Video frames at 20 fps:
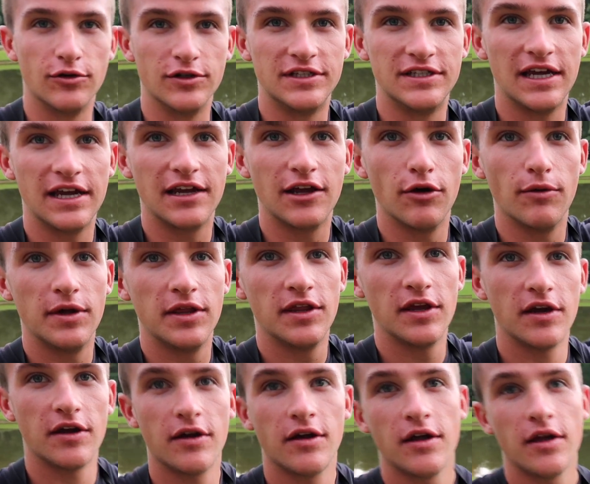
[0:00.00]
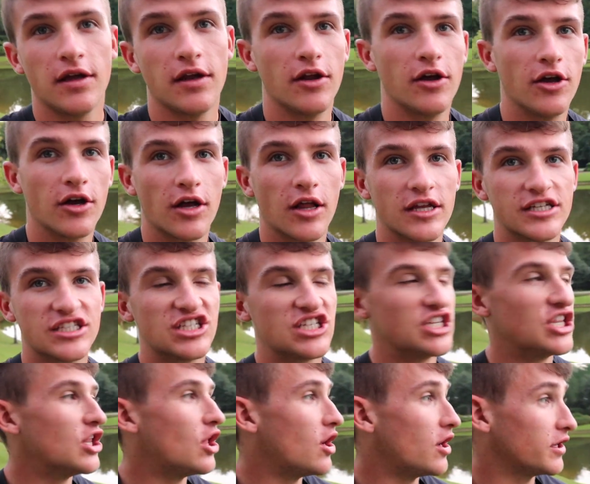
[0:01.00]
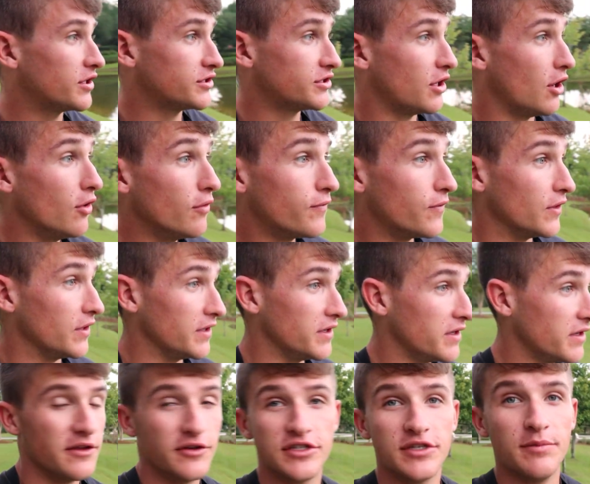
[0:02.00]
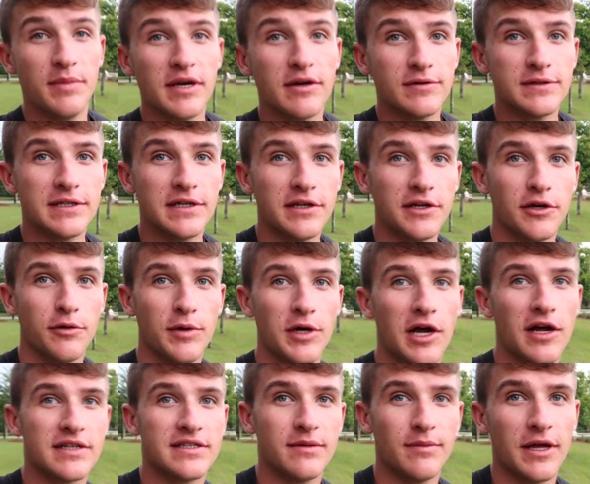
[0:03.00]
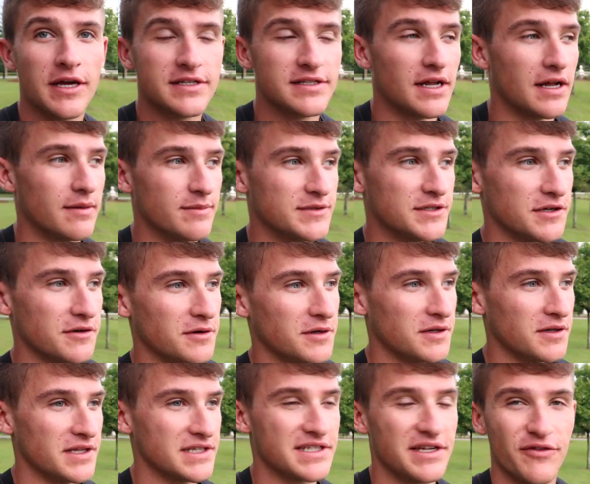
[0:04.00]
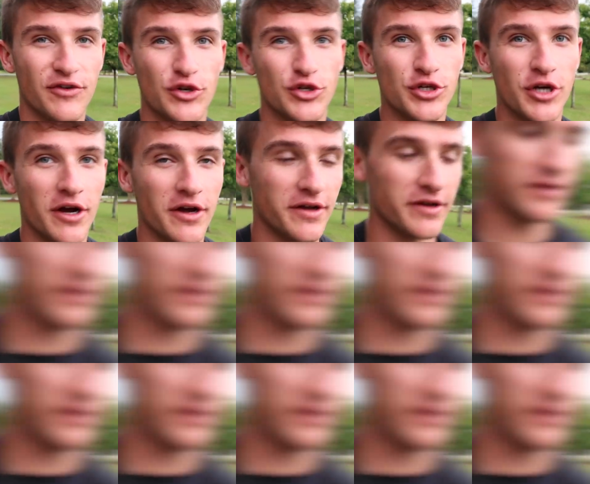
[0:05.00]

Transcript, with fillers: old Senko in there and hook a slaunch. Hopefully, there's some big ones in here. We caught some last time, so let's give it a try.